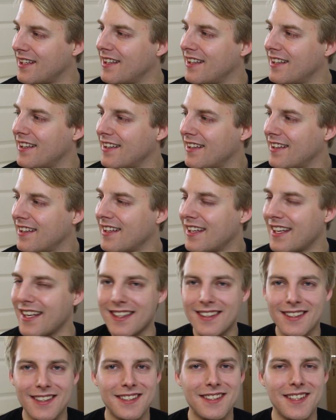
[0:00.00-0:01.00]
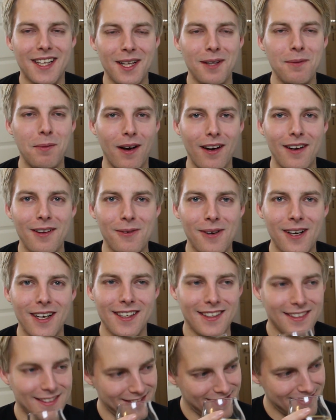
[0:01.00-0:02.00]
Yeah. English style barley
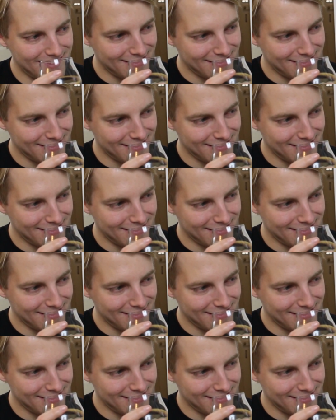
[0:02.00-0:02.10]
wine?